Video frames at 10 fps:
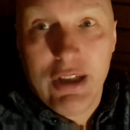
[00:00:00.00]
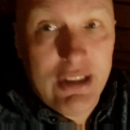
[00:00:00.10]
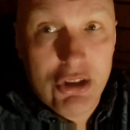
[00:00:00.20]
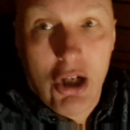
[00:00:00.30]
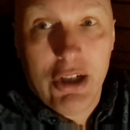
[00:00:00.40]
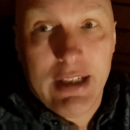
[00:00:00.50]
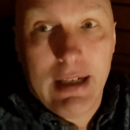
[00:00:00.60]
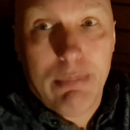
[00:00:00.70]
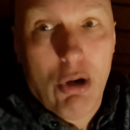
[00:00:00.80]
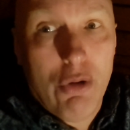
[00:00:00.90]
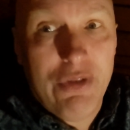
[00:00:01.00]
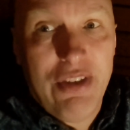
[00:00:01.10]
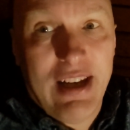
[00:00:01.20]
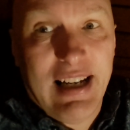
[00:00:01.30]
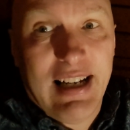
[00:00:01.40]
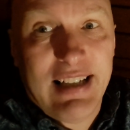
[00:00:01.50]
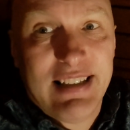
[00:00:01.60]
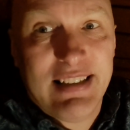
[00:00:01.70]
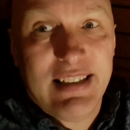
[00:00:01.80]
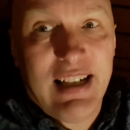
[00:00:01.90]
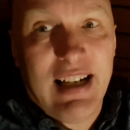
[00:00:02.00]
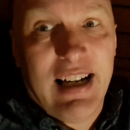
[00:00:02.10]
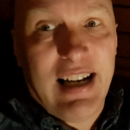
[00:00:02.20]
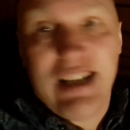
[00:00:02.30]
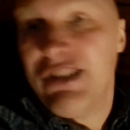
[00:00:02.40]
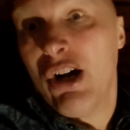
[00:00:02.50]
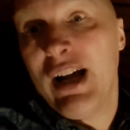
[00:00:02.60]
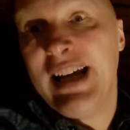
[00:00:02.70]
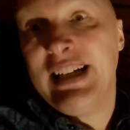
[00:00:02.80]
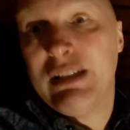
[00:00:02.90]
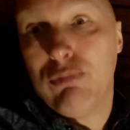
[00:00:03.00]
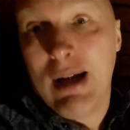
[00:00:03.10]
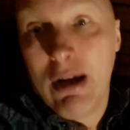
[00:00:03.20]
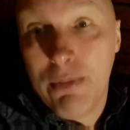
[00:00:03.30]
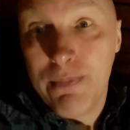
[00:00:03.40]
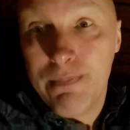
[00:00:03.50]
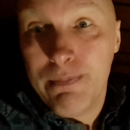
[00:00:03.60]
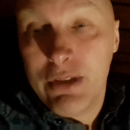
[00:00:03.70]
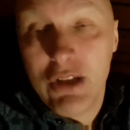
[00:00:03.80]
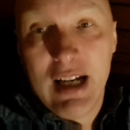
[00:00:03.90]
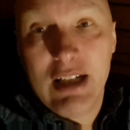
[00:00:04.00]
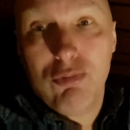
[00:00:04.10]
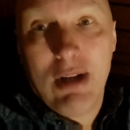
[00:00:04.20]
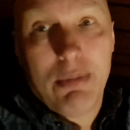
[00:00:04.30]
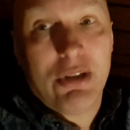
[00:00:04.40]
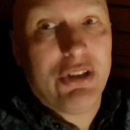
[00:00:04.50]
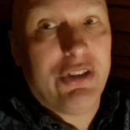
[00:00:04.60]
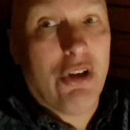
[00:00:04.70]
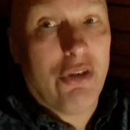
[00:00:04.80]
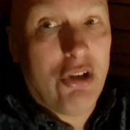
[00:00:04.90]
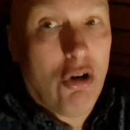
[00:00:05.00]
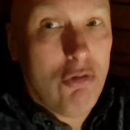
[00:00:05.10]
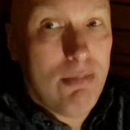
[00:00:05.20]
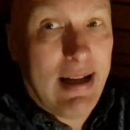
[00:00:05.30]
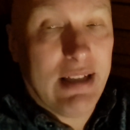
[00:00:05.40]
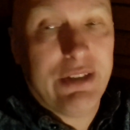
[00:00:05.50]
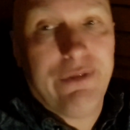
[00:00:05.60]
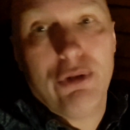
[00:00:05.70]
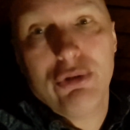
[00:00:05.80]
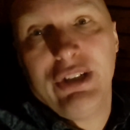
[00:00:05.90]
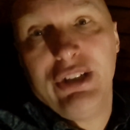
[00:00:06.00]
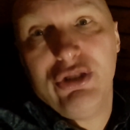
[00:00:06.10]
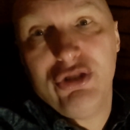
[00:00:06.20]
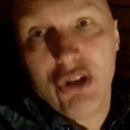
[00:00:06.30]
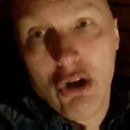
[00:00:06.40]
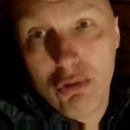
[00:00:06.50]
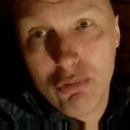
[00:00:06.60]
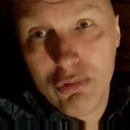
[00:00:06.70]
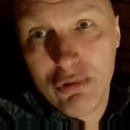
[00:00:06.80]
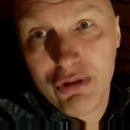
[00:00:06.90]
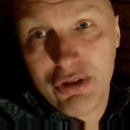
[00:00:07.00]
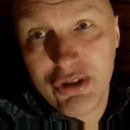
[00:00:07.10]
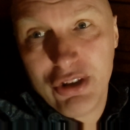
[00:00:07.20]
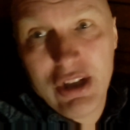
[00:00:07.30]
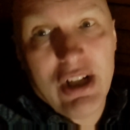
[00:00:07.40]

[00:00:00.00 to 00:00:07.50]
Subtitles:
Enjoyed it, but over the years, it has not aged well. It's not aged well because you've got the old man's fucking jokes.